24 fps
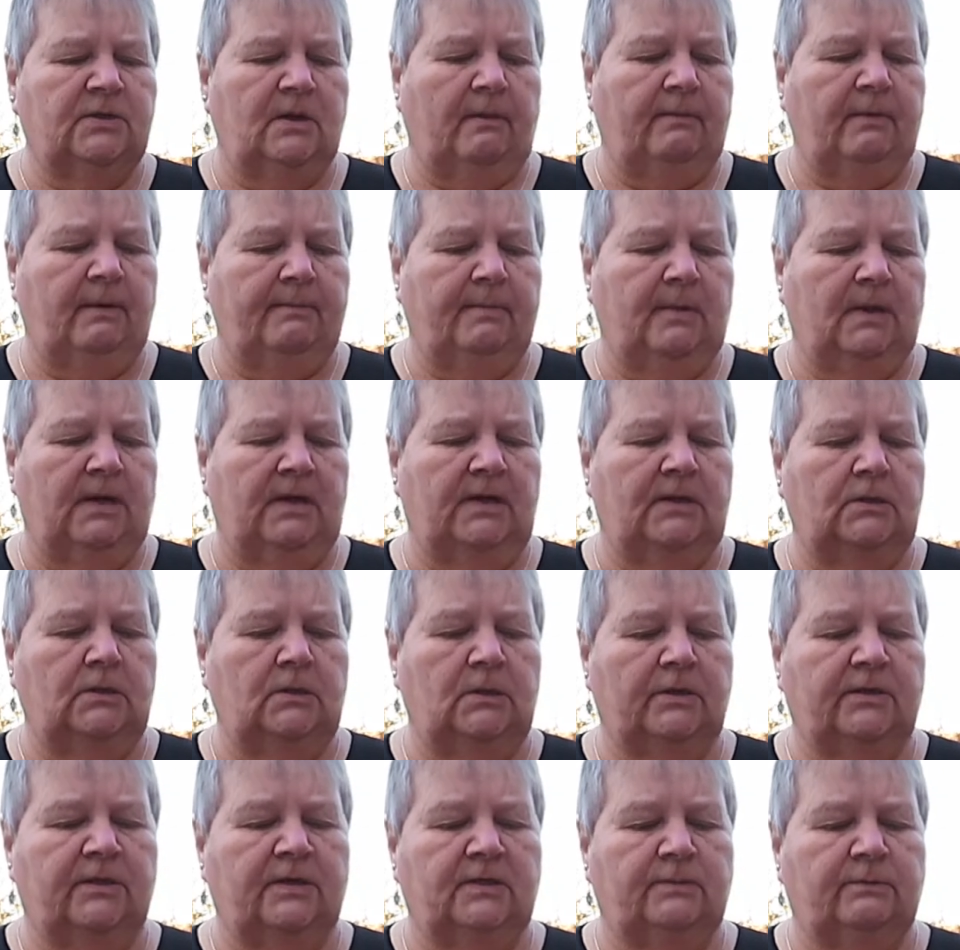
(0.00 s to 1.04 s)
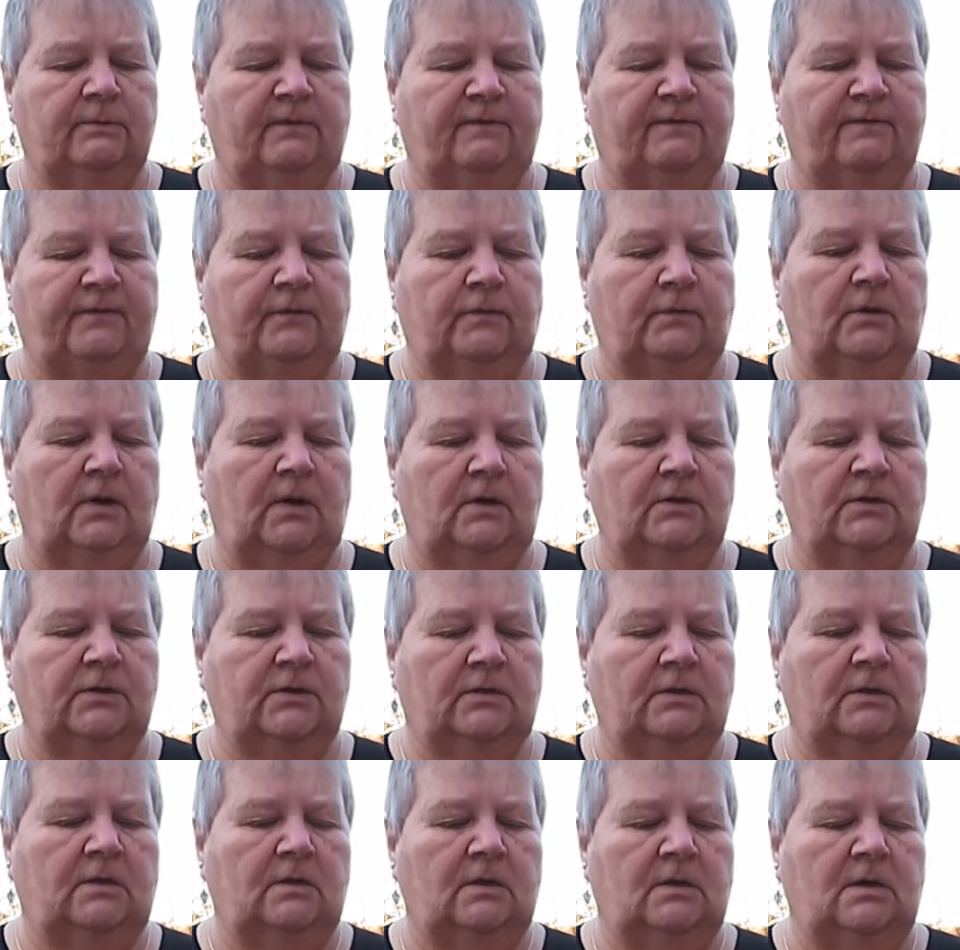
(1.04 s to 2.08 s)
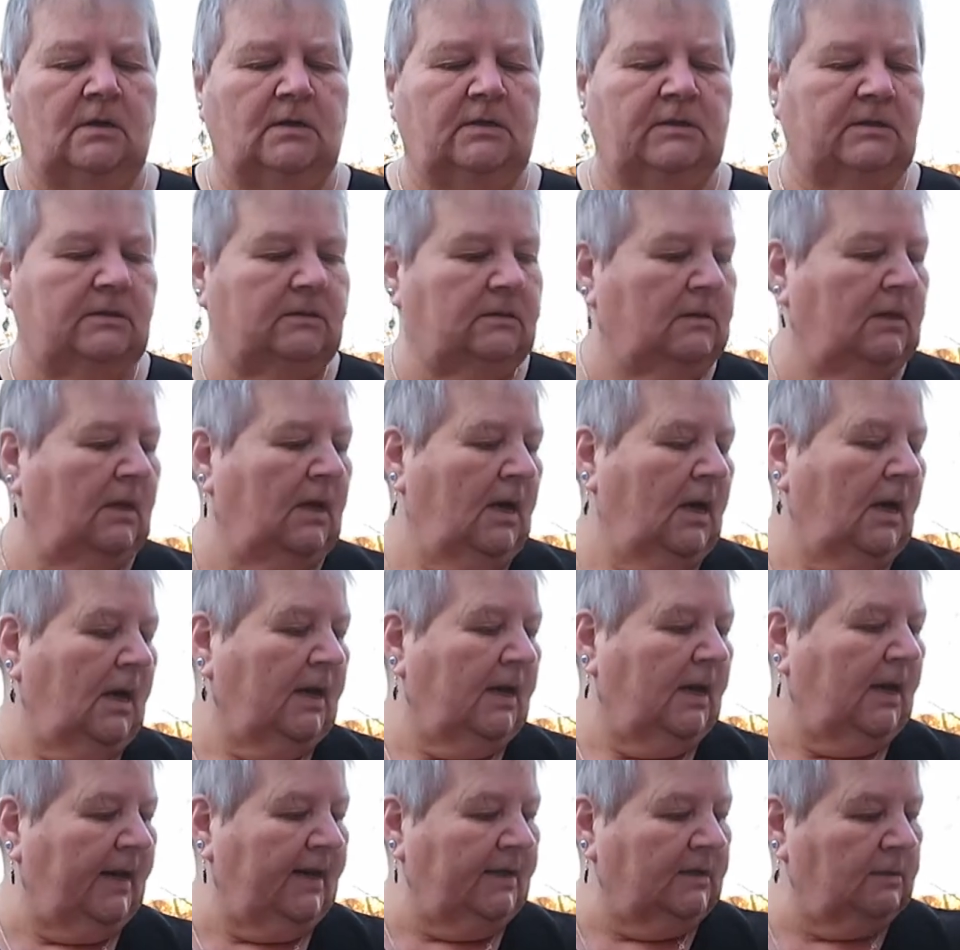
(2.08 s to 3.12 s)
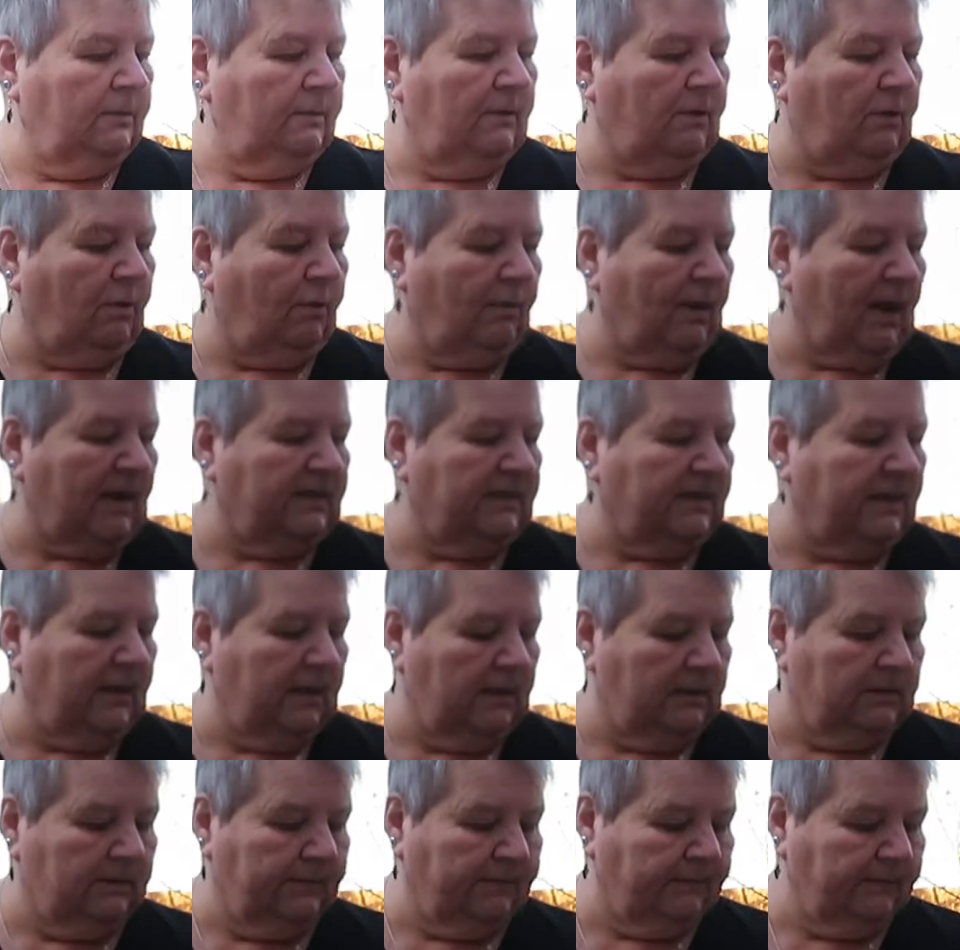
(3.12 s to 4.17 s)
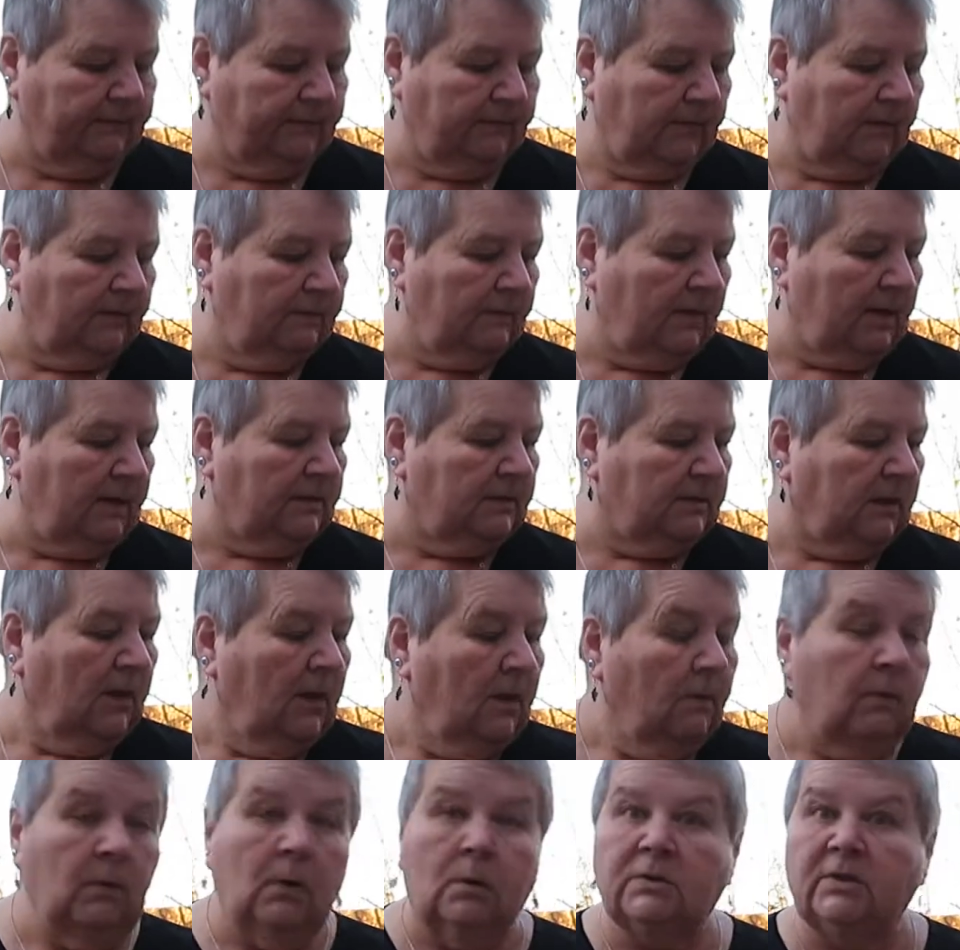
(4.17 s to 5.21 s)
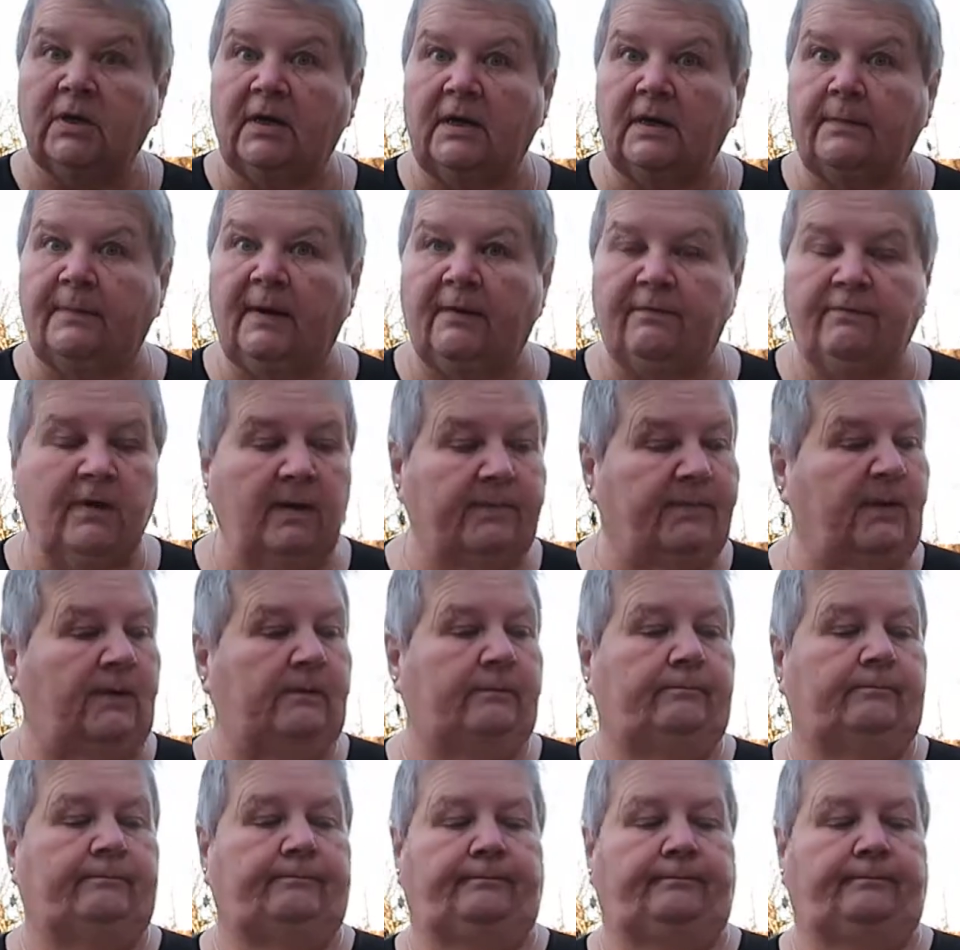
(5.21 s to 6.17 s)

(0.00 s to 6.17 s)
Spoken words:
knowing my luck, this will fall onto the garden and I'll end up with grass in it. Right, we also need a bit of ribbon.